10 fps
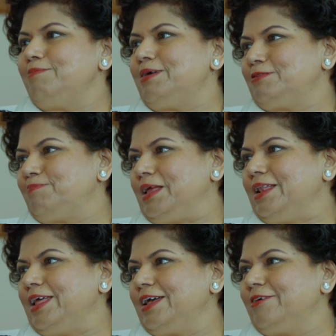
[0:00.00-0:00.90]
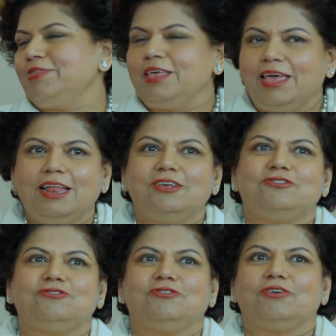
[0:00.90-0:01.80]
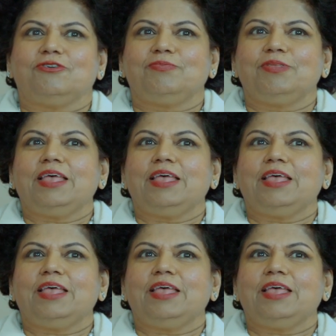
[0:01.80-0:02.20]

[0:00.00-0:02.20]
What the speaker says: Bear's Picnic in a studio,